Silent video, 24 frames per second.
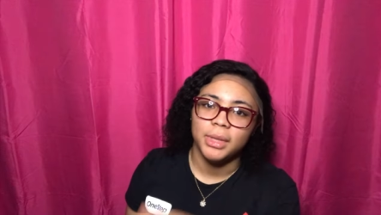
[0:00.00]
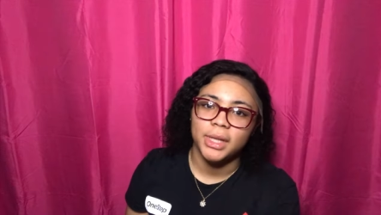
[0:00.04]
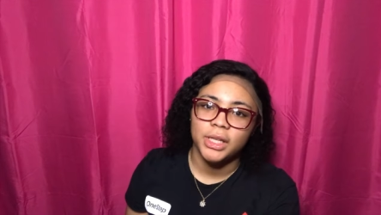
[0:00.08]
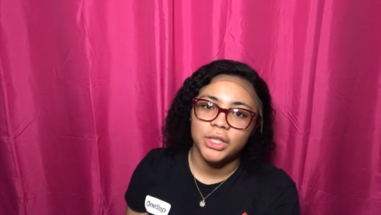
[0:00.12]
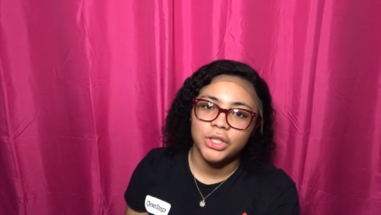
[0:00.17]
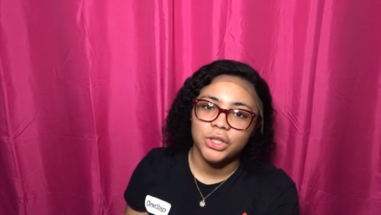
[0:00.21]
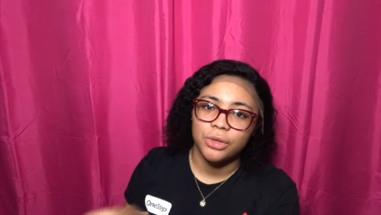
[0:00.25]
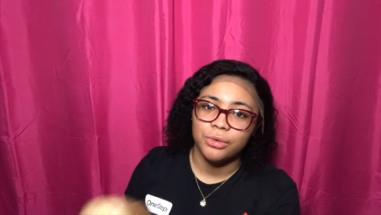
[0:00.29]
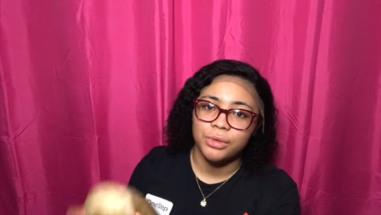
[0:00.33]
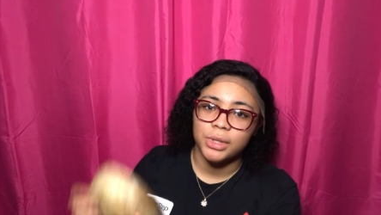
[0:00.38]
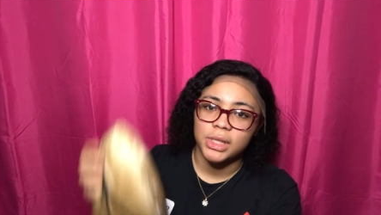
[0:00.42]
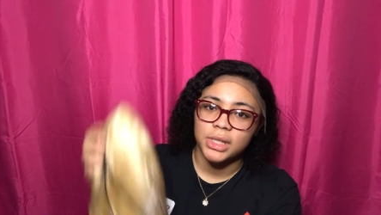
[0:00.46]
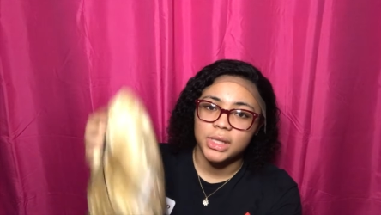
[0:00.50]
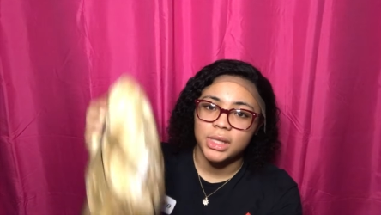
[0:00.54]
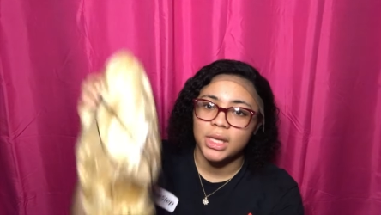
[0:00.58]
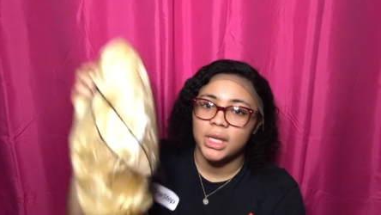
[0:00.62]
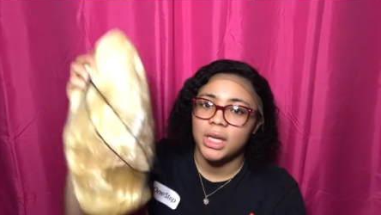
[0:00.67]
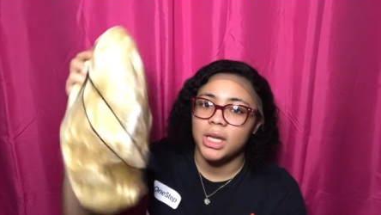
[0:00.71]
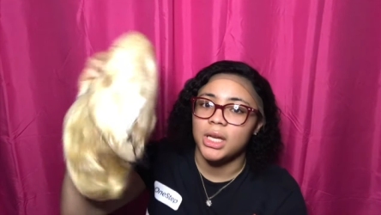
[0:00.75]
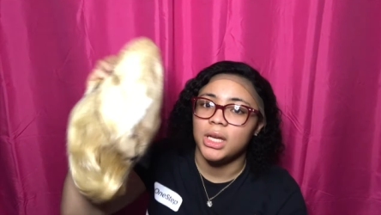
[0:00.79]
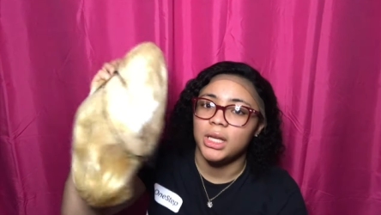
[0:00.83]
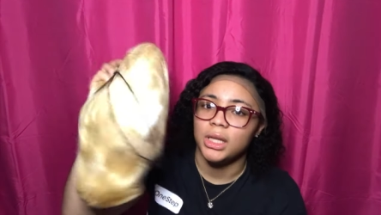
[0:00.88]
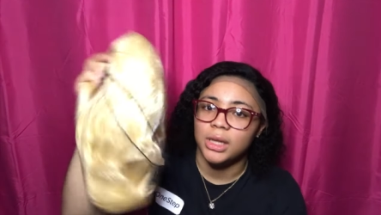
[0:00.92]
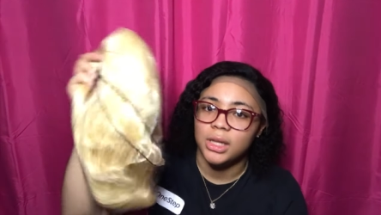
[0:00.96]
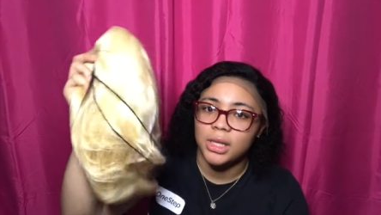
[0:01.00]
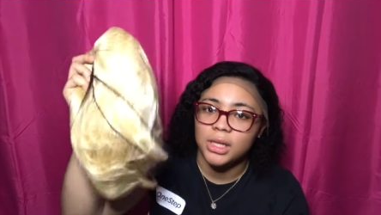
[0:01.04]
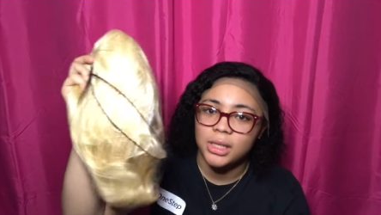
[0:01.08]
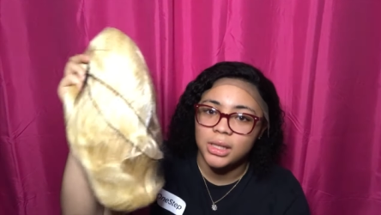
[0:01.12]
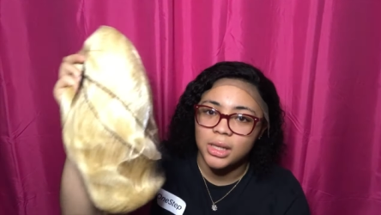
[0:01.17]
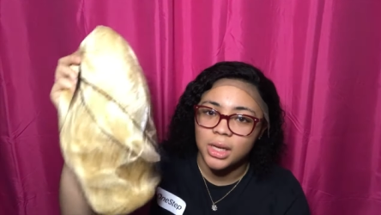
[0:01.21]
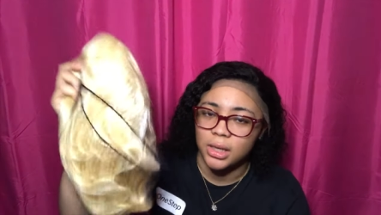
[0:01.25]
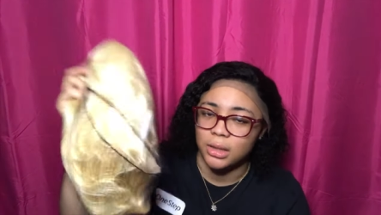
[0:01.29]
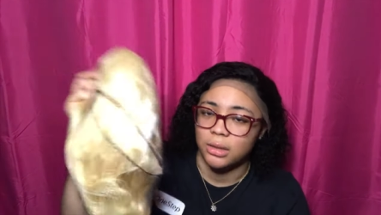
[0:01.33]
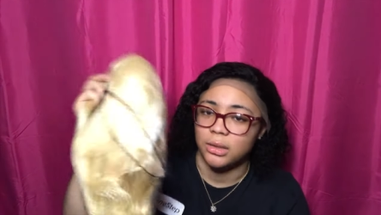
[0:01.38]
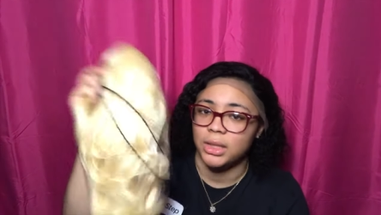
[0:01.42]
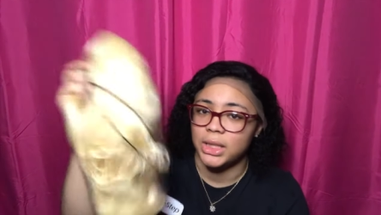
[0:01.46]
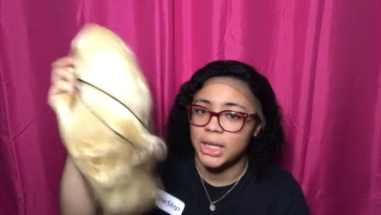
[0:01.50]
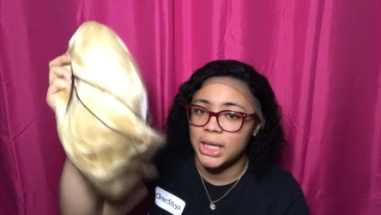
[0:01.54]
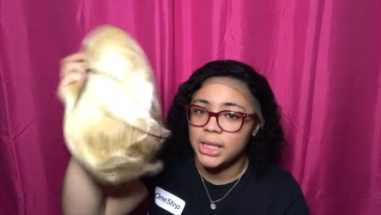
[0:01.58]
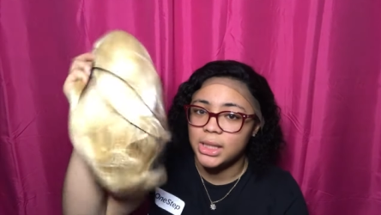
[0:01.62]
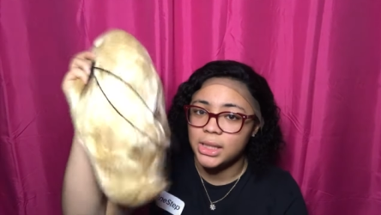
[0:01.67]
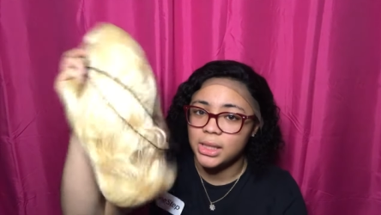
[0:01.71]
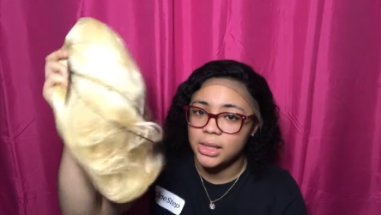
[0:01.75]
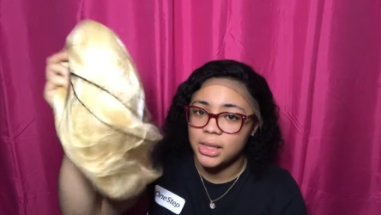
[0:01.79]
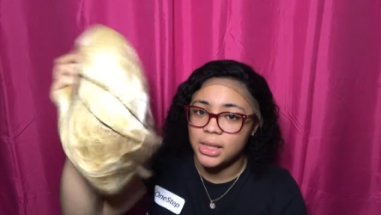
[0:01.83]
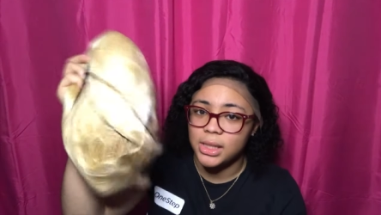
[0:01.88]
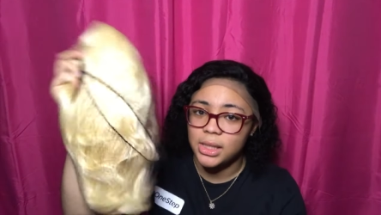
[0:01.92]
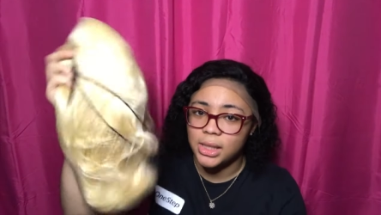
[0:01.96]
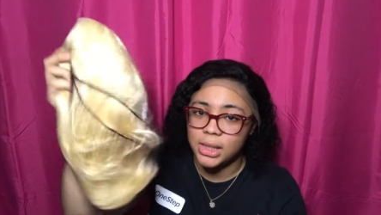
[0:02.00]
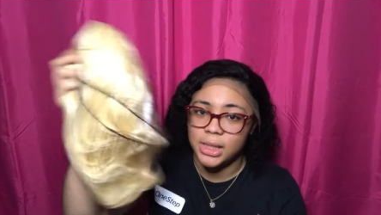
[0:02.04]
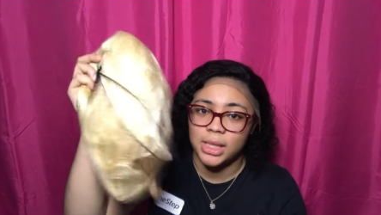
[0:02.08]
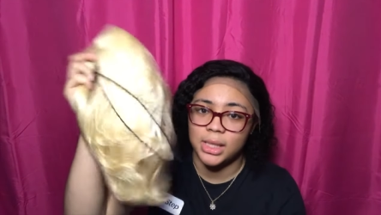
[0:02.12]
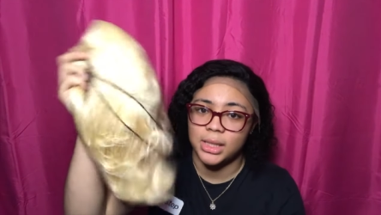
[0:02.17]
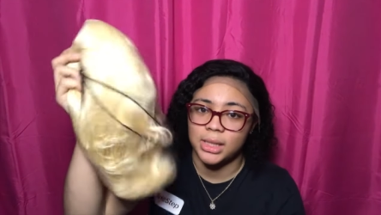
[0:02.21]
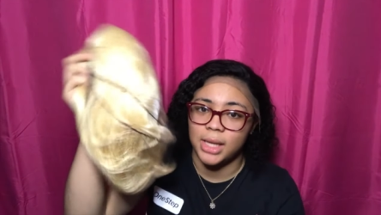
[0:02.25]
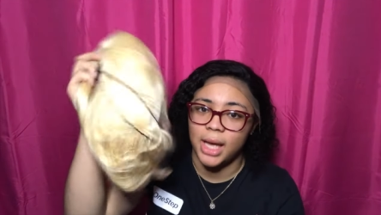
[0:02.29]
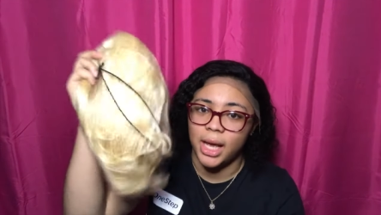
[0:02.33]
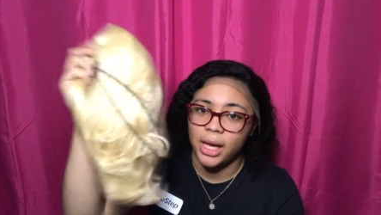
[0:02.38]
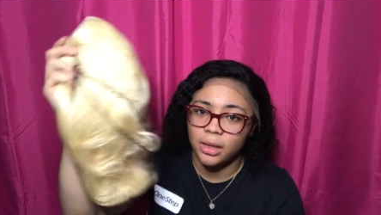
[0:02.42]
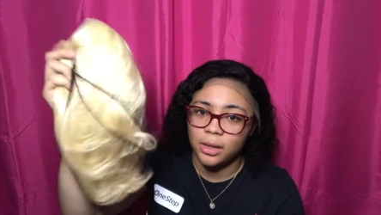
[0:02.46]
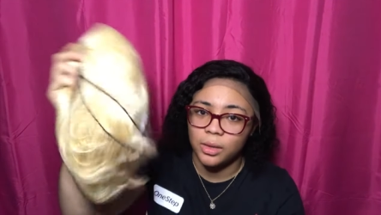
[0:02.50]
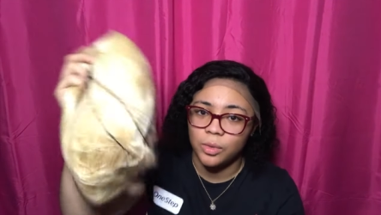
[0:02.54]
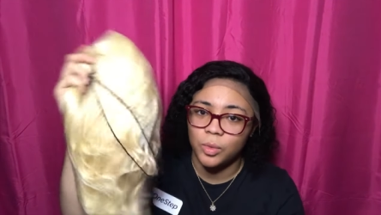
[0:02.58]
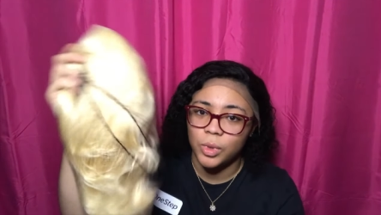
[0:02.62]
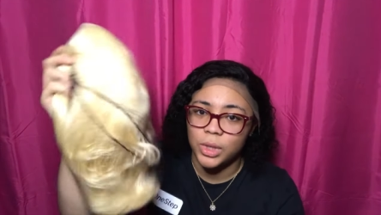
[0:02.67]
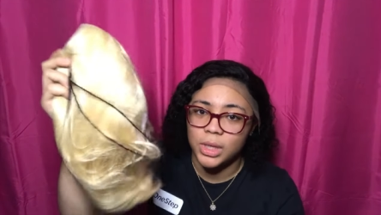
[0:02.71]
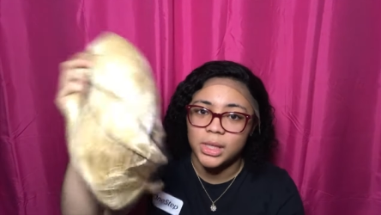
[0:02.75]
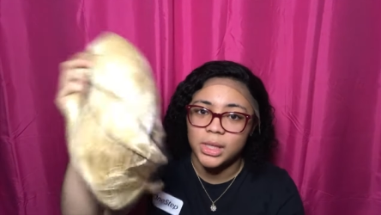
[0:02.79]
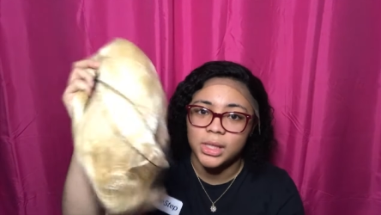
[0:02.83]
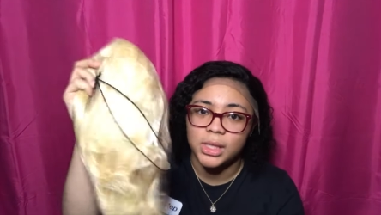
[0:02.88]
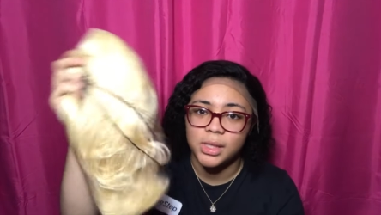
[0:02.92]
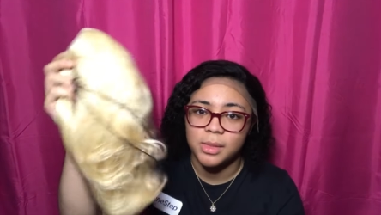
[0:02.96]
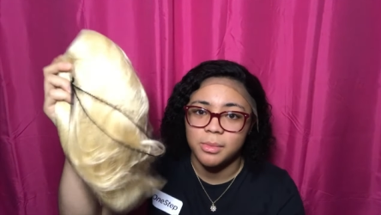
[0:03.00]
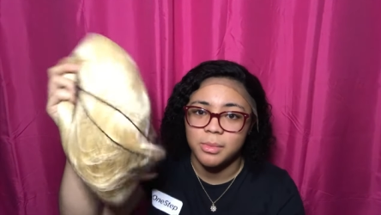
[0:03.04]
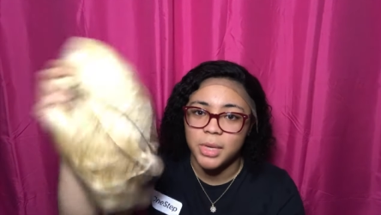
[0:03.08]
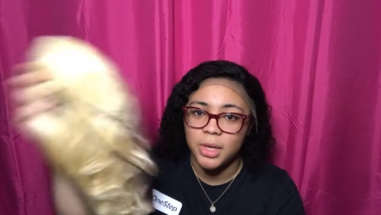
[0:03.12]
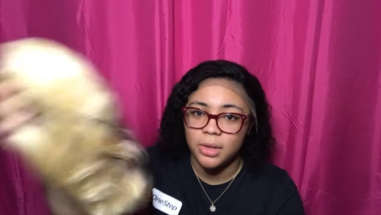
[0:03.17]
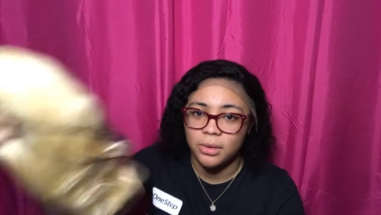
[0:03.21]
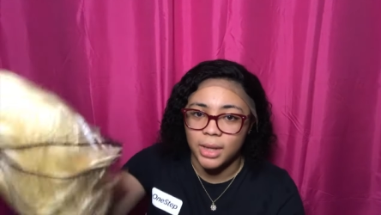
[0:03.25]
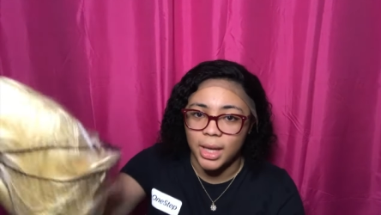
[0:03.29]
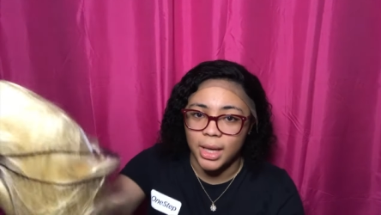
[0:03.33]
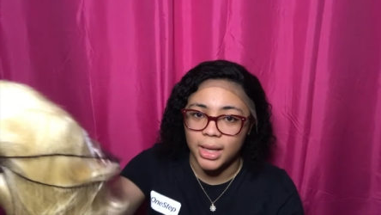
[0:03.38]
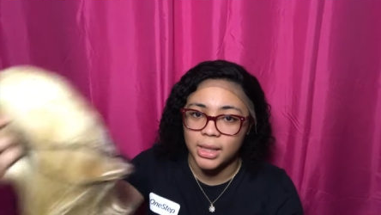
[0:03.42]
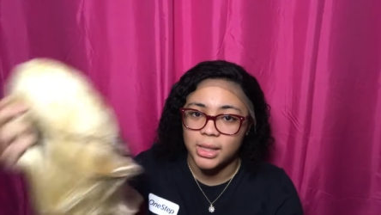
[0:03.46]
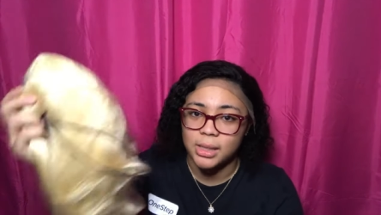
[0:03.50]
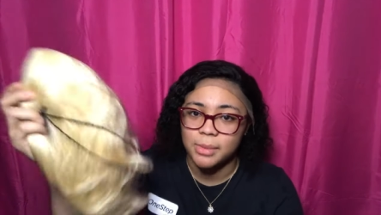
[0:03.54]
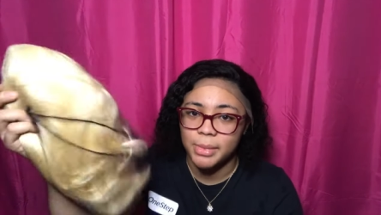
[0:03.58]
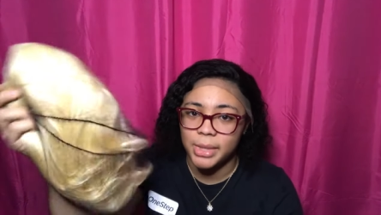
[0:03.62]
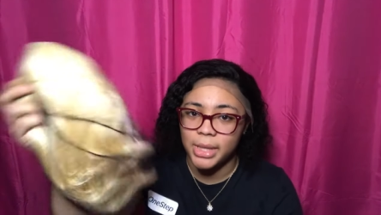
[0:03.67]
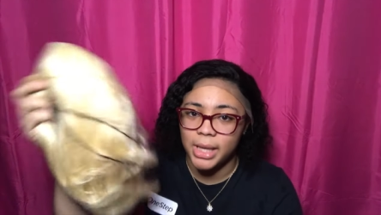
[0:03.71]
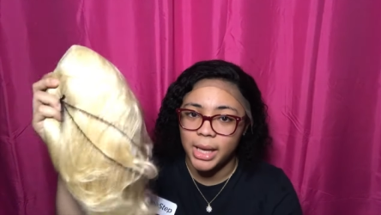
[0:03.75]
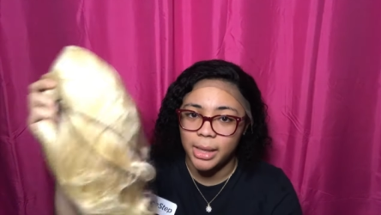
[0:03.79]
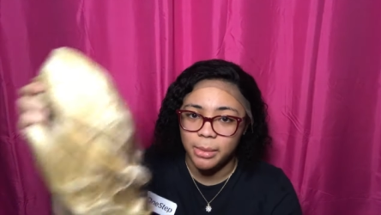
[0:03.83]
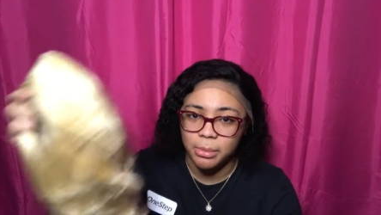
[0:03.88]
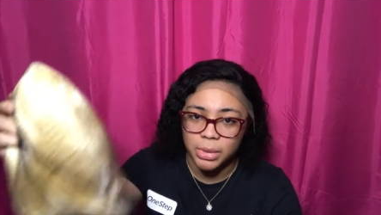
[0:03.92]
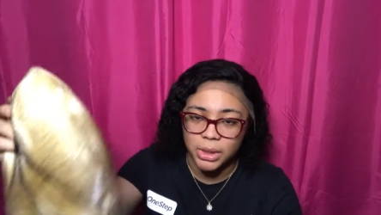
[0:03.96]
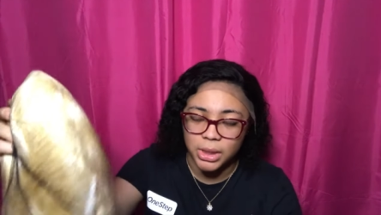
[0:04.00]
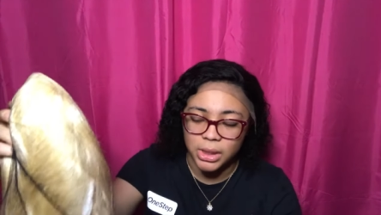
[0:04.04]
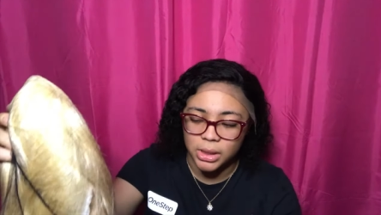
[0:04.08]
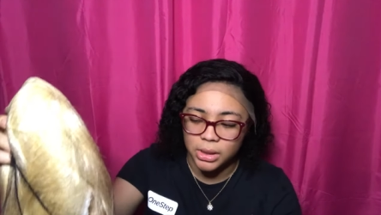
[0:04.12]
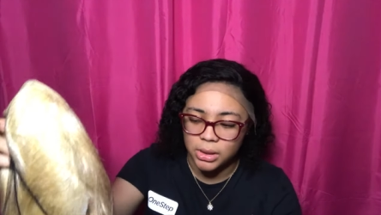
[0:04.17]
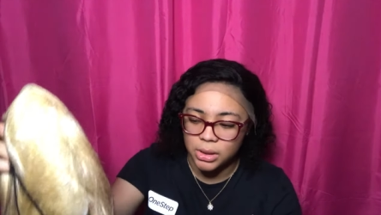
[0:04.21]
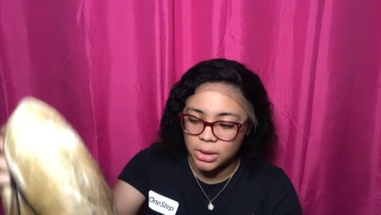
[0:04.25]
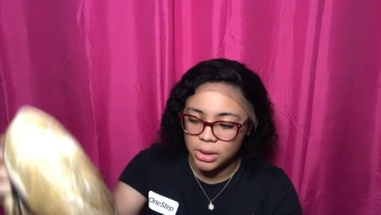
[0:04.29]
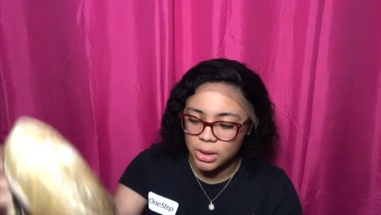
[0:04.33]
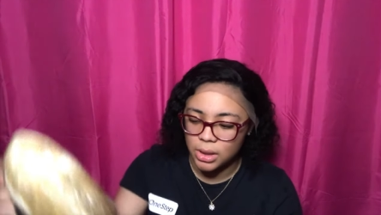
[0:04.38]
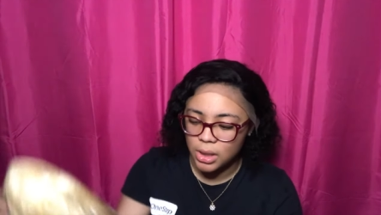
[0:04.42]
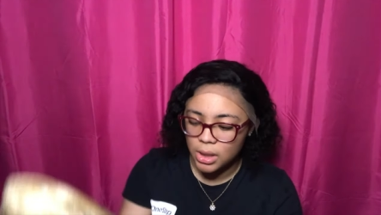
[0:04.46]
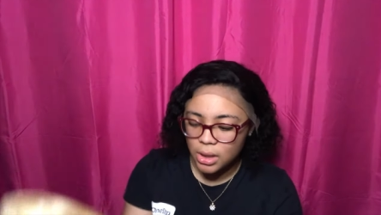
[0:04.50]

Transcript: bleach on it to get it this color this this is exactly what it smell like it smell like bleach